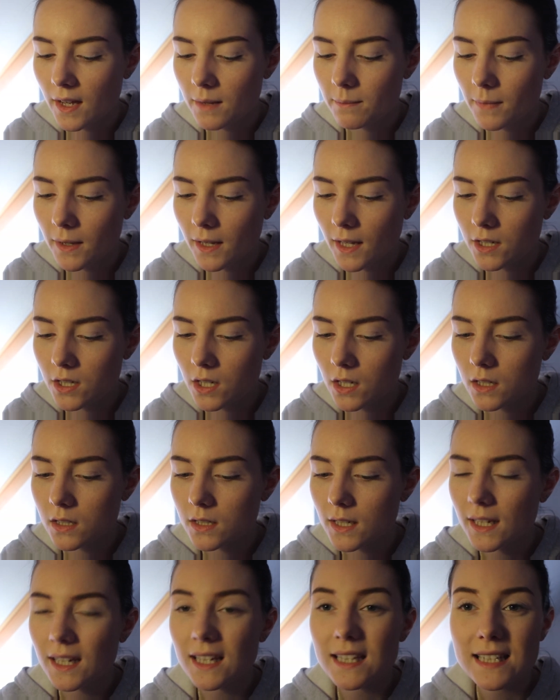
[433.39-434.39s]
I might actually
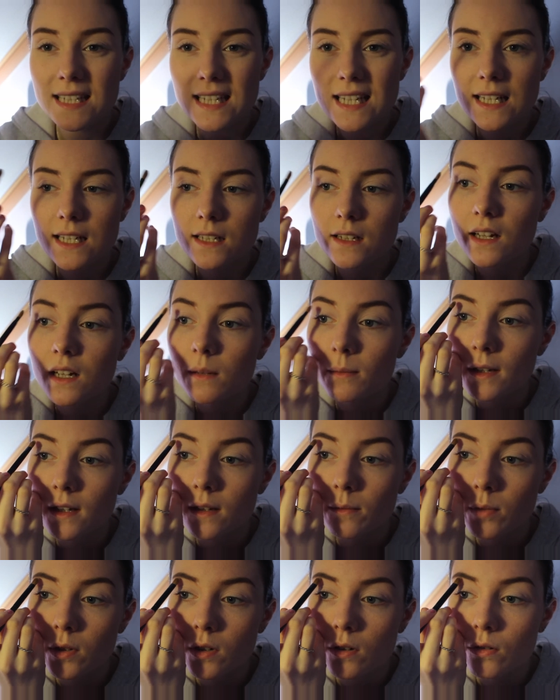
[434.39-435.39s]
take a teeny tiny bit
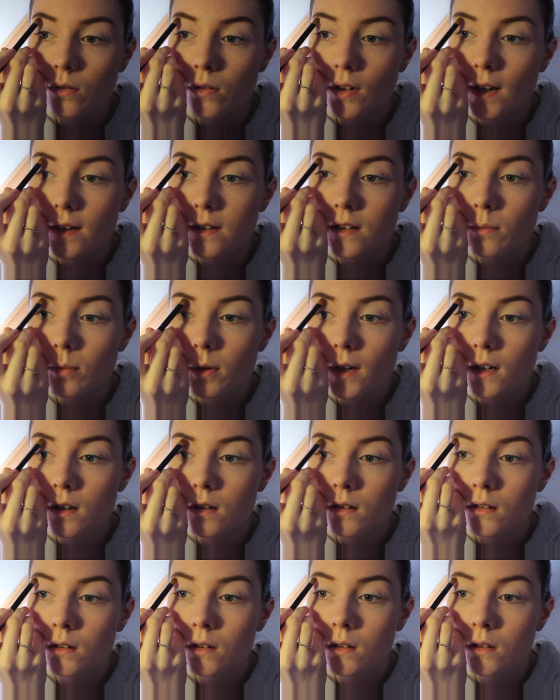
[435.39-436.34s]
and put it right under the brow.